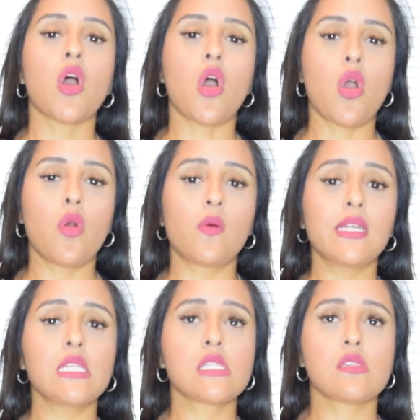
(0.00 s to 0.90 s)

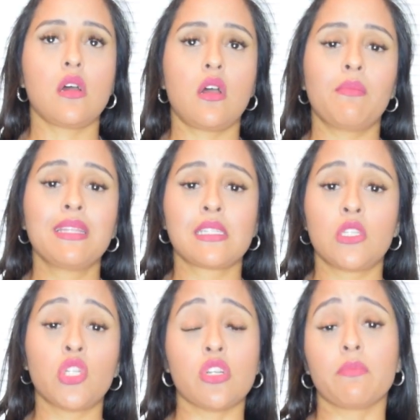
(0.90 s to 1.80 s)
Always um,
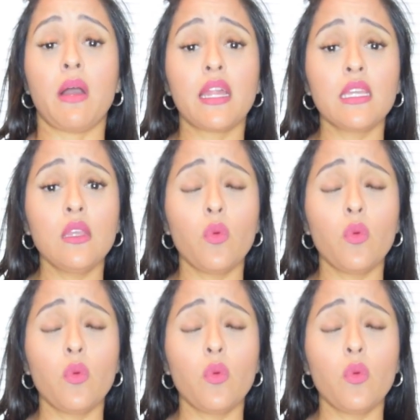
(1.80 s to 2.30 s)
listen to your body